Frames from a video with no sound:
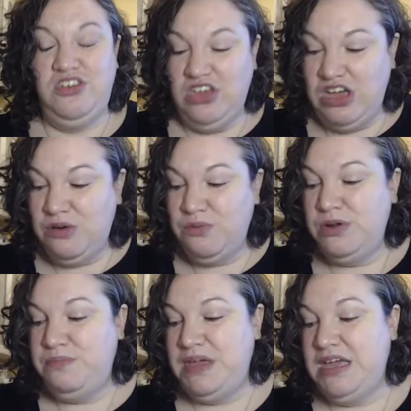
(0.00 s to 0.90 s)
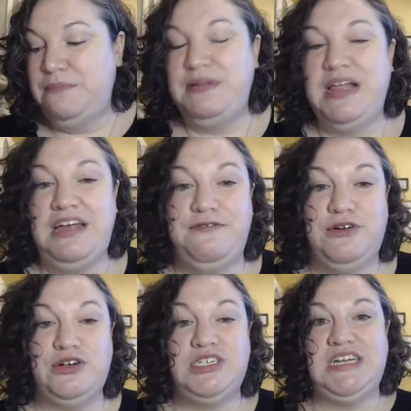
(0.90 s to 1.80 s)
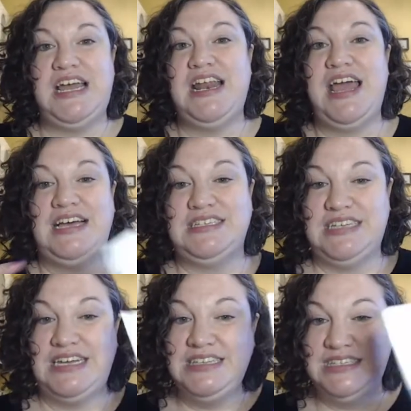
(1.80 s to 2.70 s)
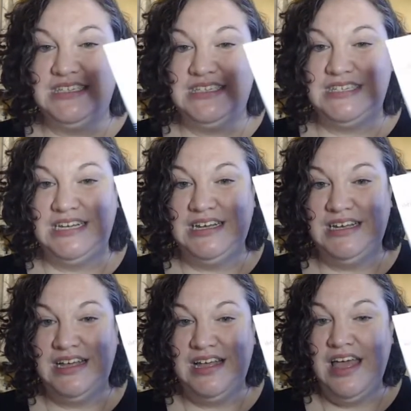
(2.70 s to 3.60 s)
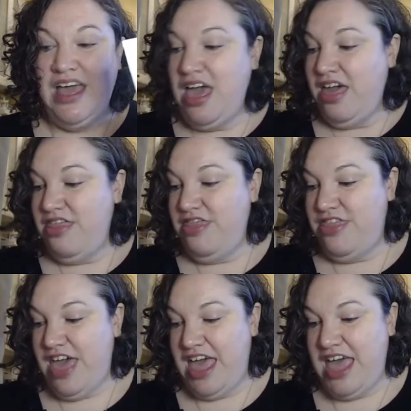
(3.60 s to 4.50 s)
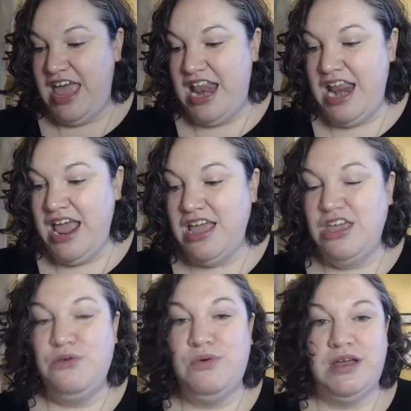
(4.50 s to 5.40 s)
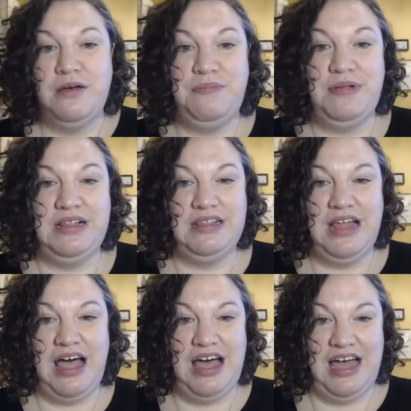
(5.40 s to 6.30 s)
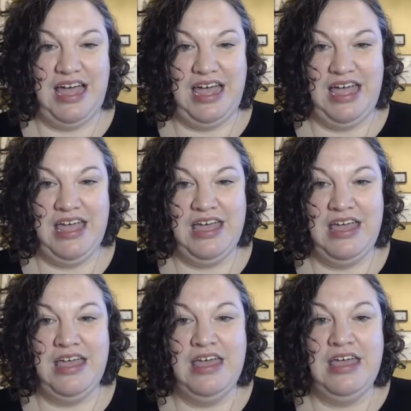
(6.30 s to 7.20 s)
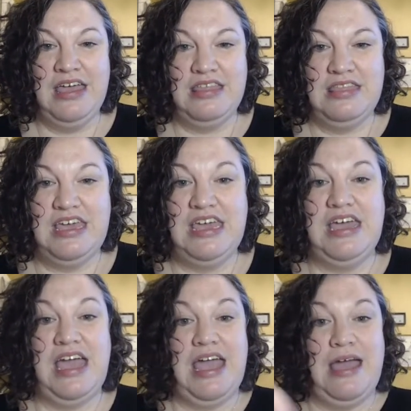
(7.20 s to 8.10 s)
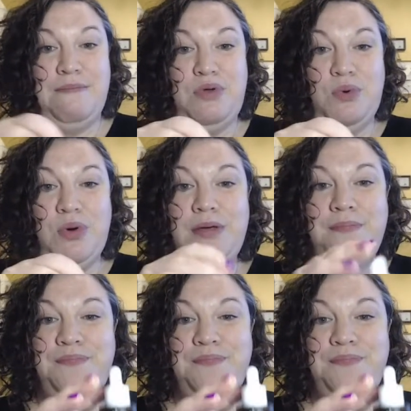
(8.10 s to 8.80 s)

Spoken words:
it would be applied first an essence. Then you would apply the ampule.